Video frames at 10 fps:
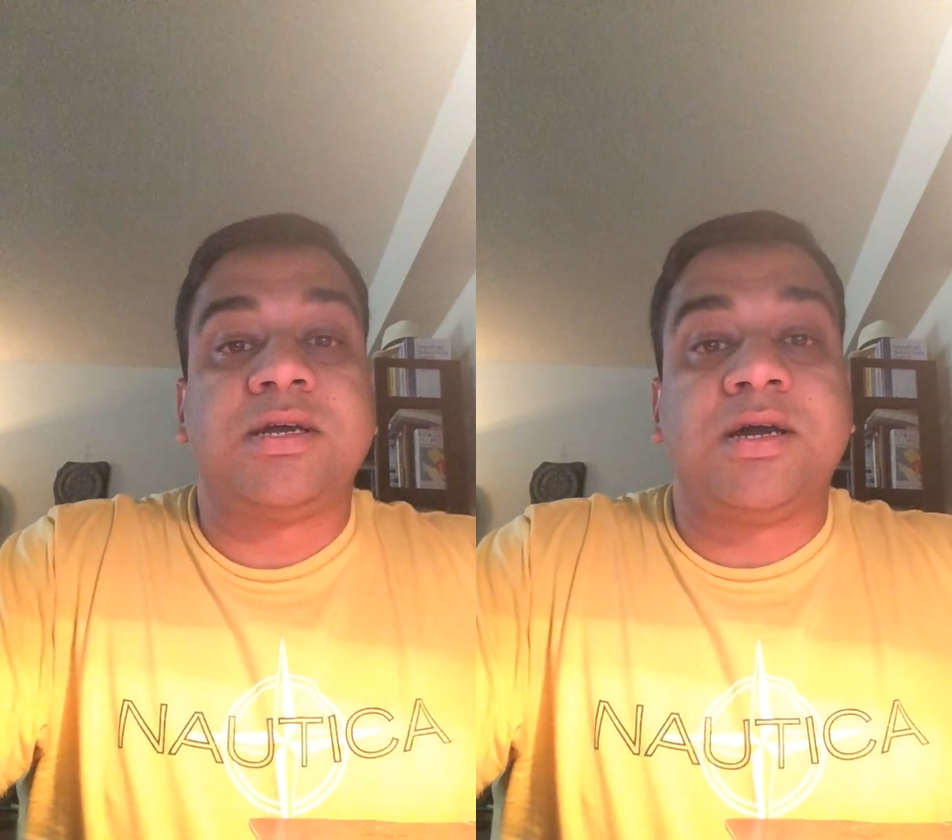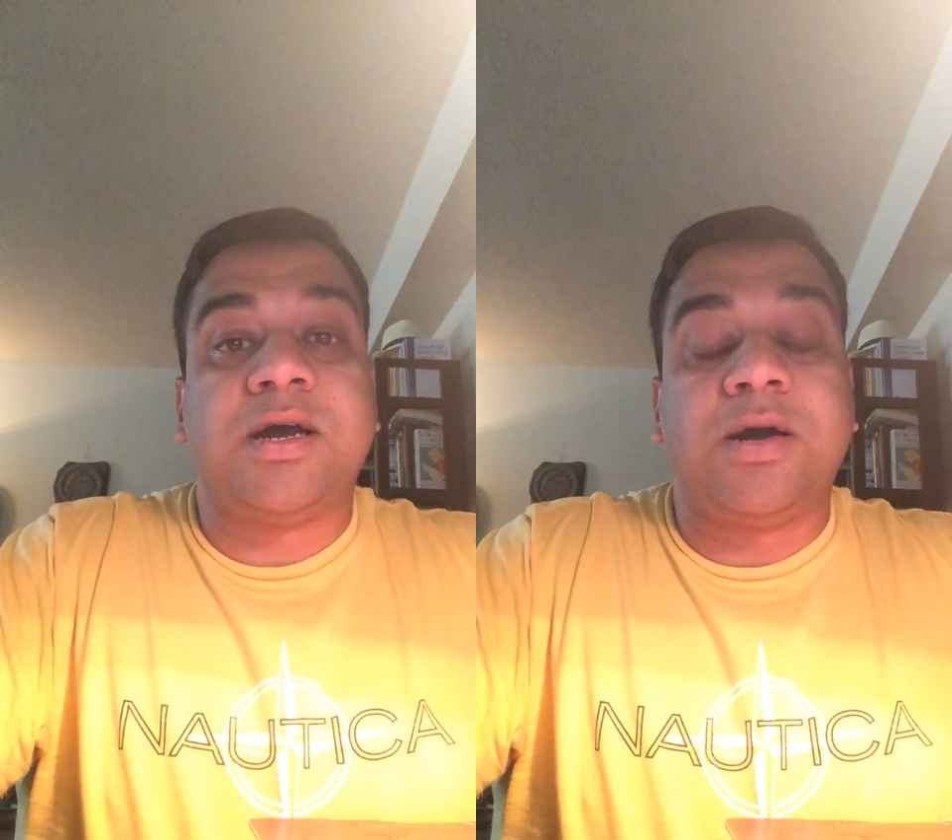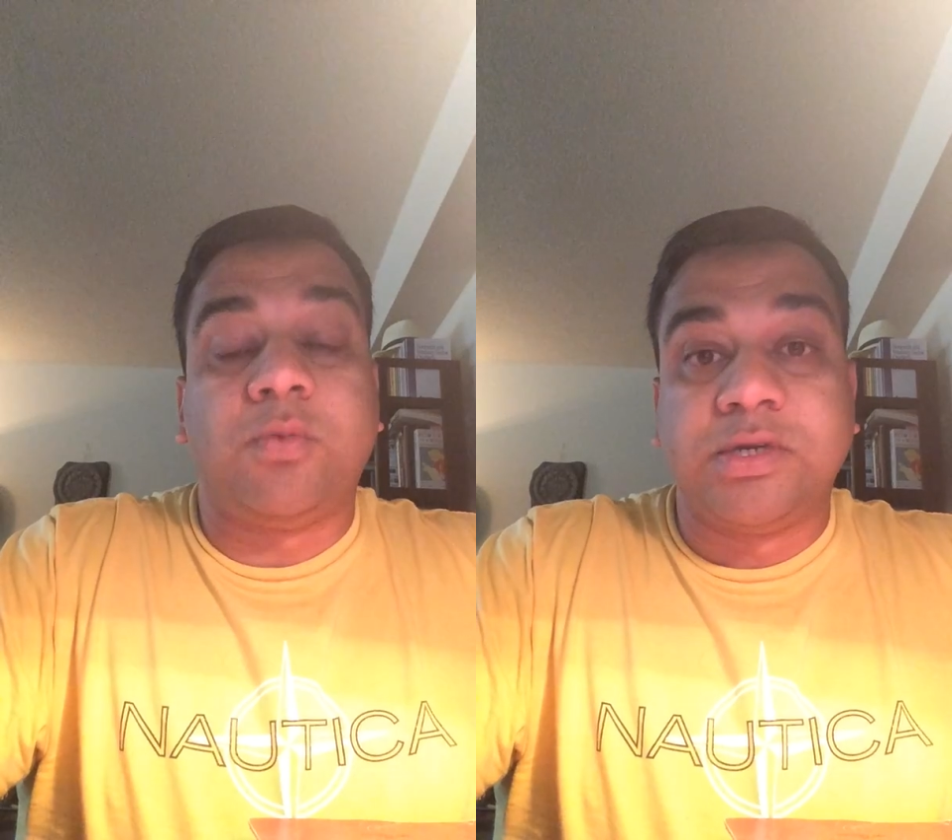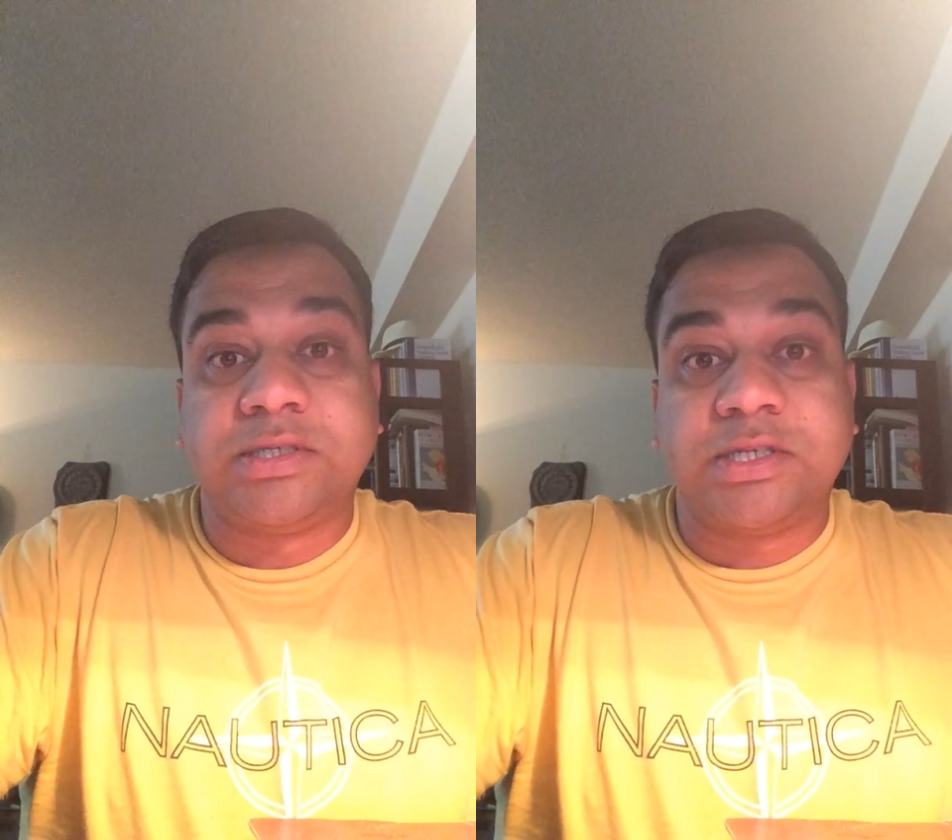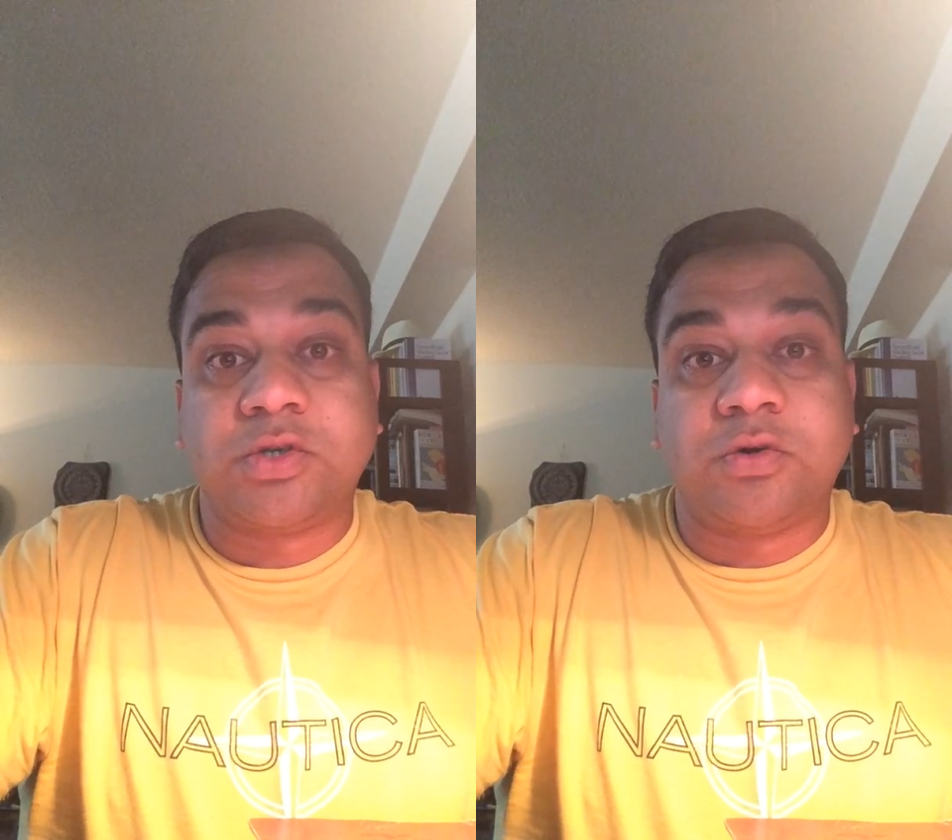what
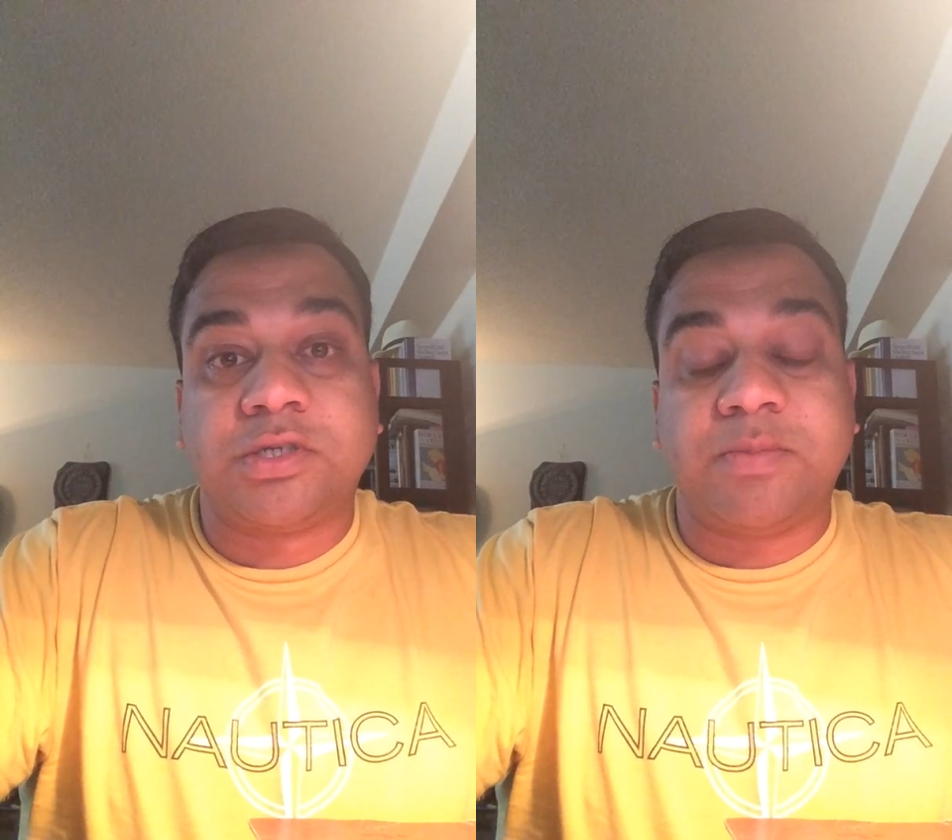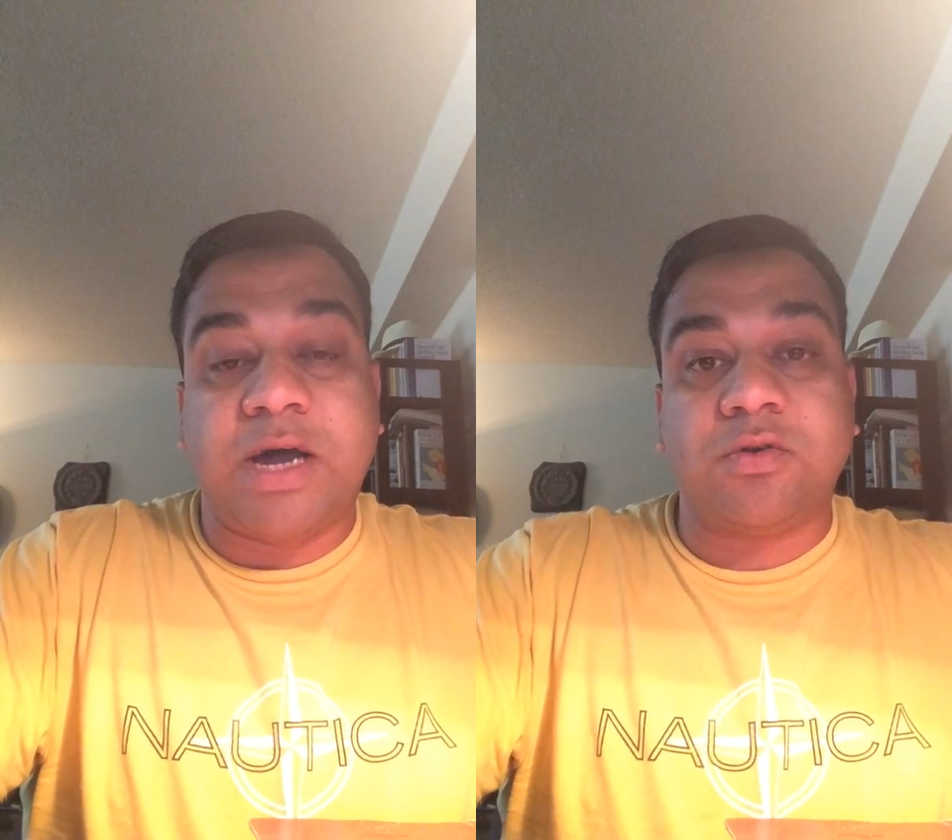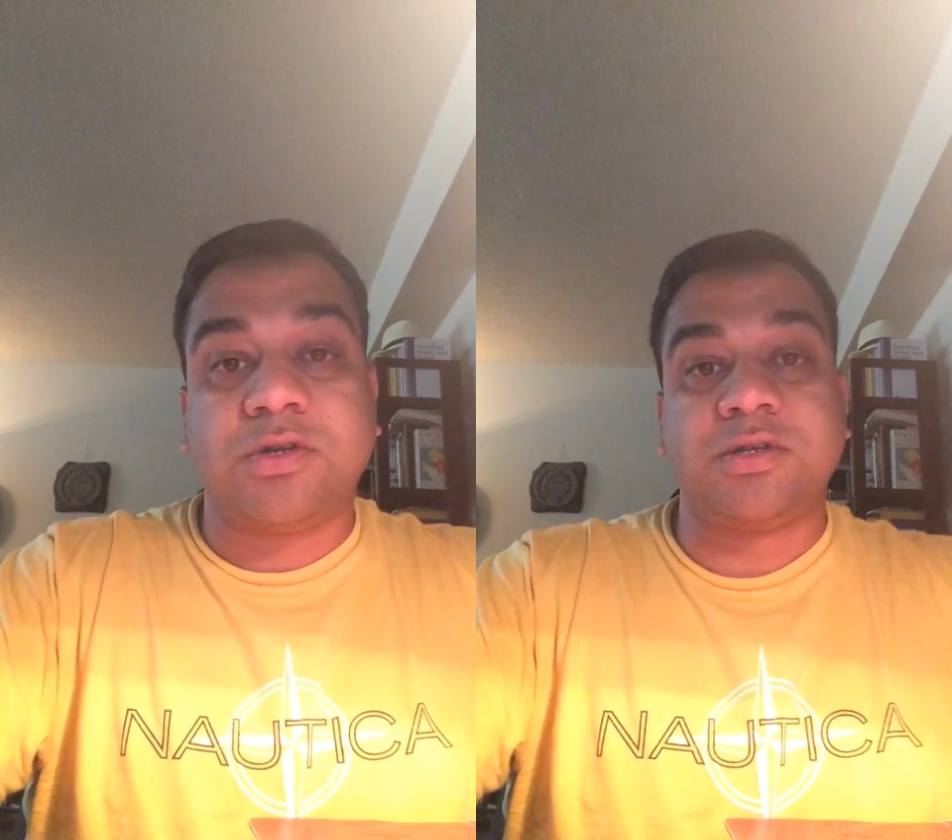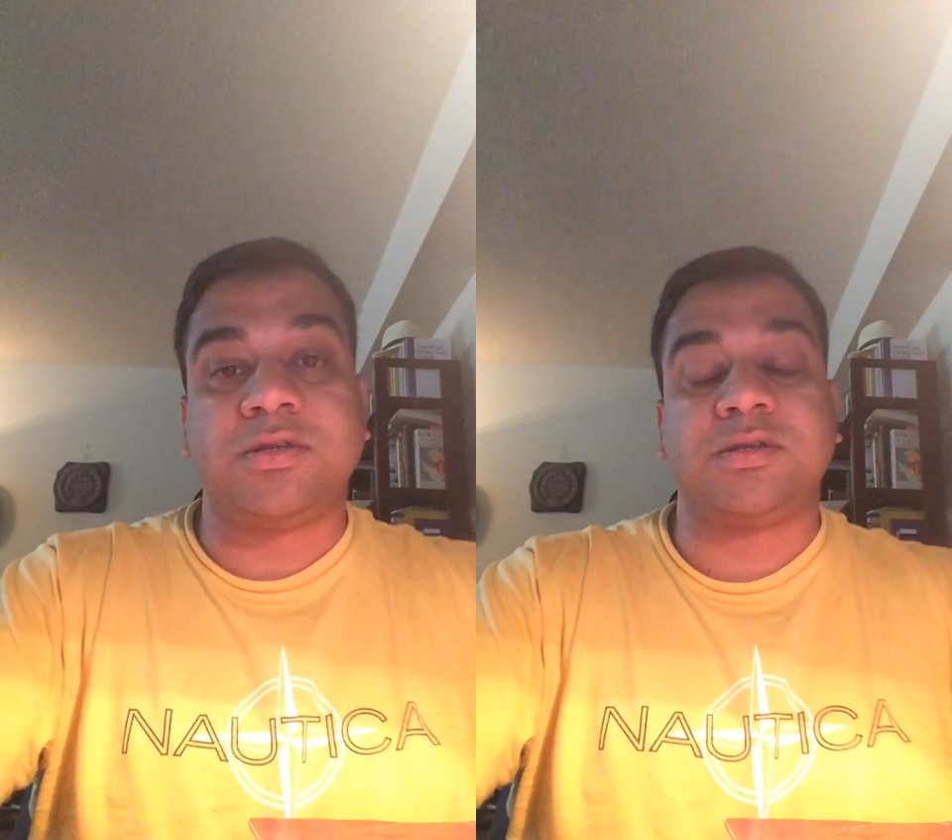is this course about?